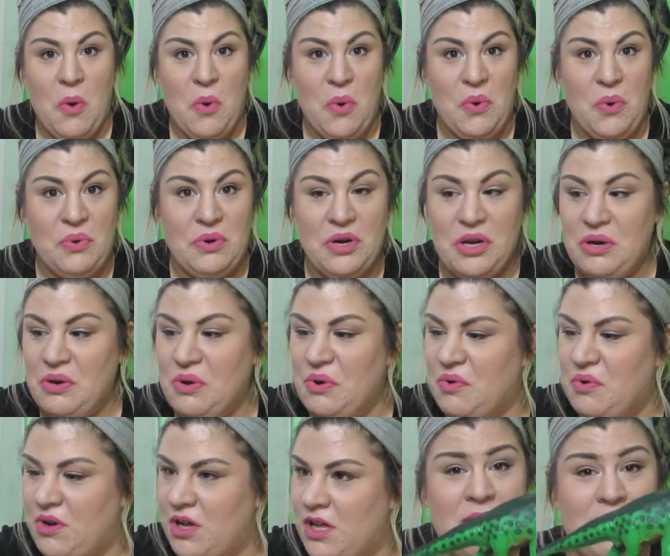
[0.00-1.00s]
Who
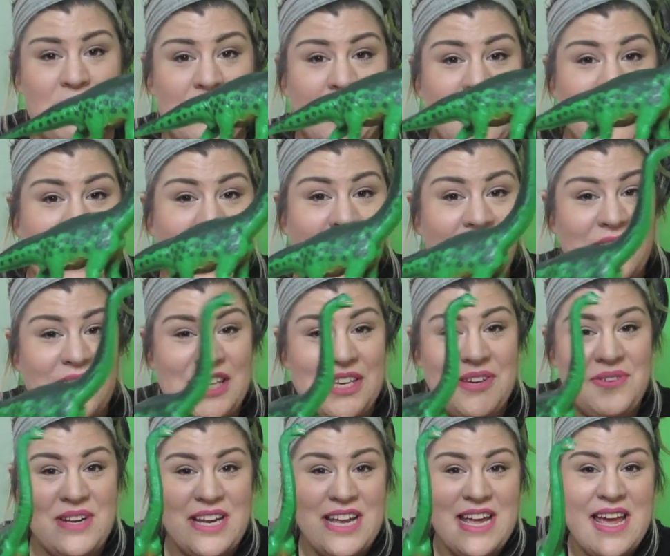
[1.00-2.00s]
knew? But look how
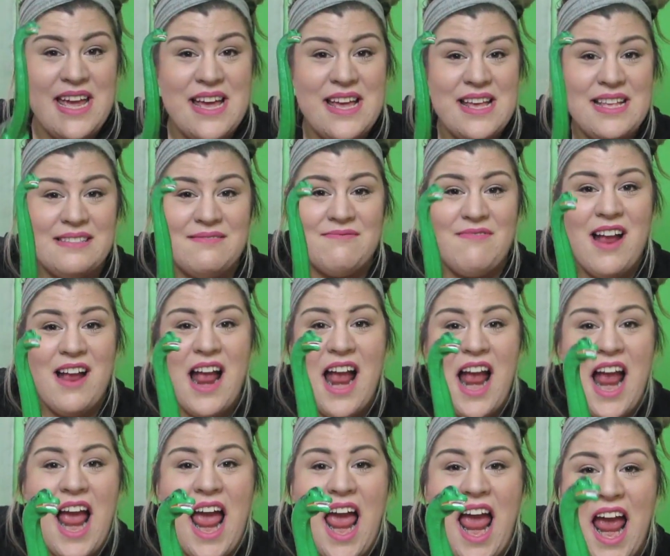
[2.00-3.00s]
cute he is.
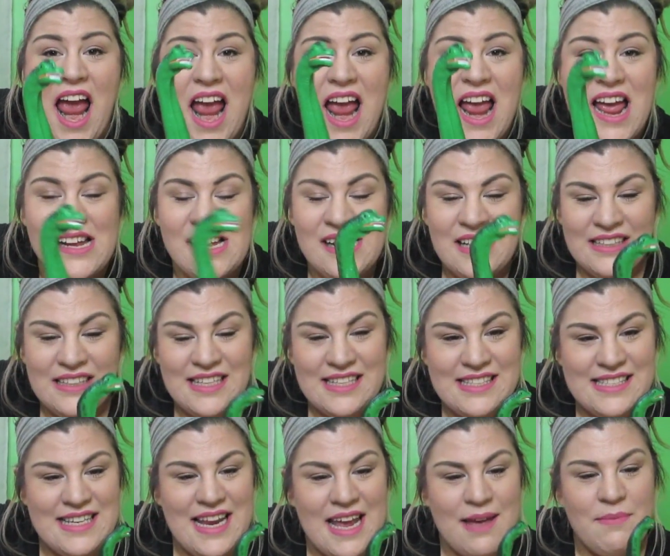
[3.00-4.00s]
Ah,
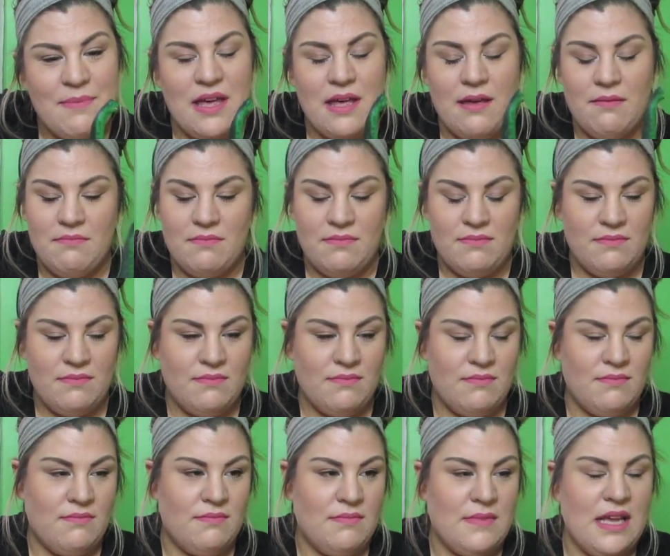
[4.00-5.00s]
let's name him.
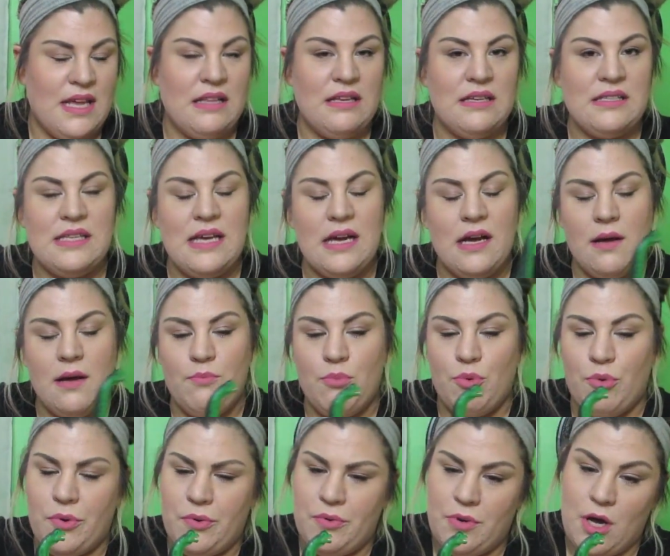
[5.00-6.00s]
He looks like a
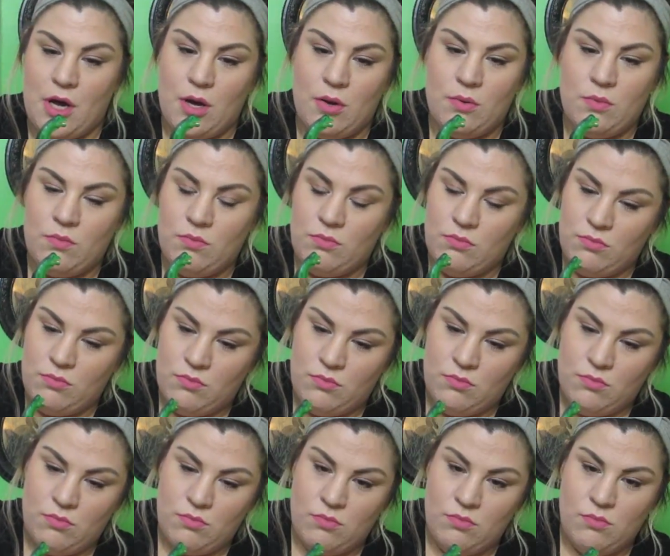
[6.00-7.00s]
Bruno.
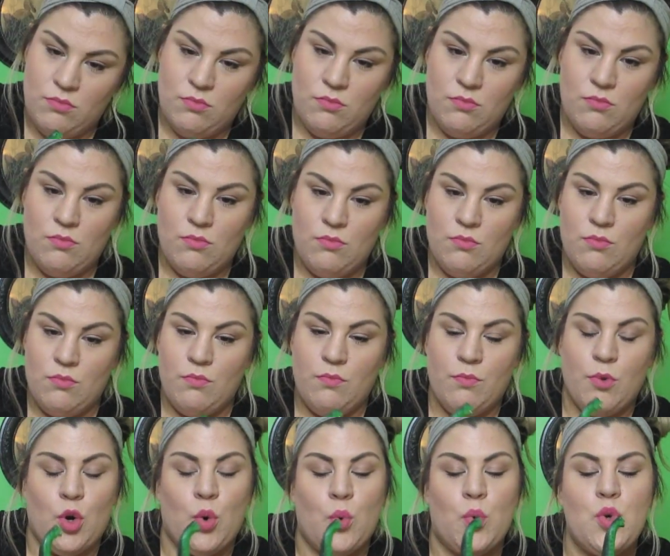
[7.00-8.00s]

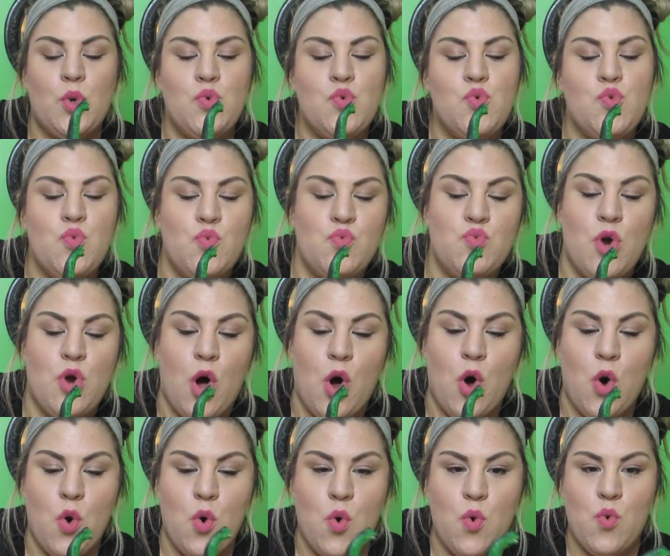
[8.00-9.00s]

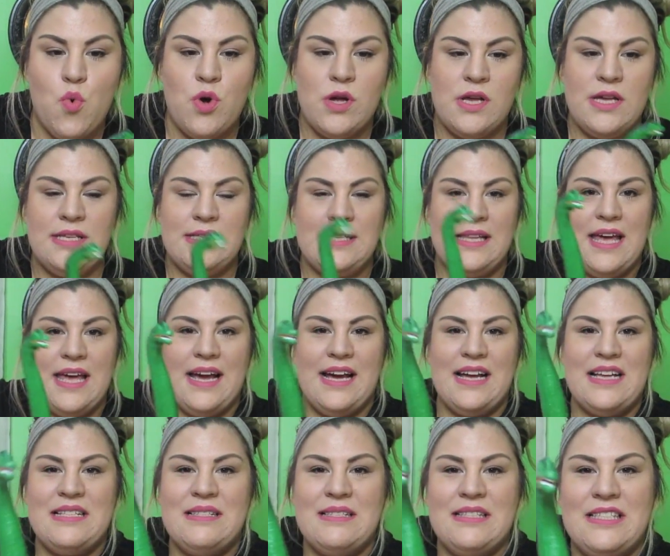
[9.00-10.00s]
Bruno. He's like,
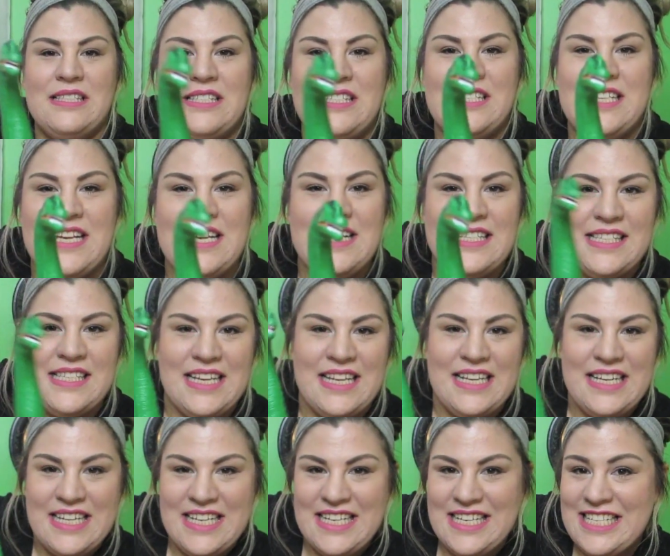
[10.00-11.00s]
I'm
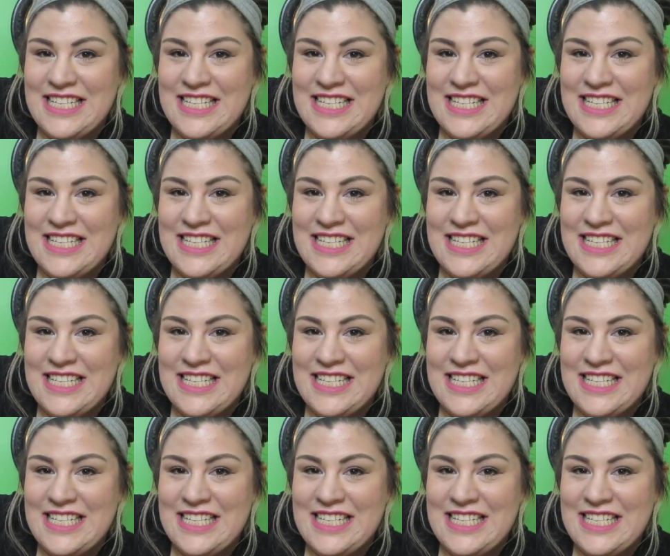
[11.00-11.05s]
cheesing.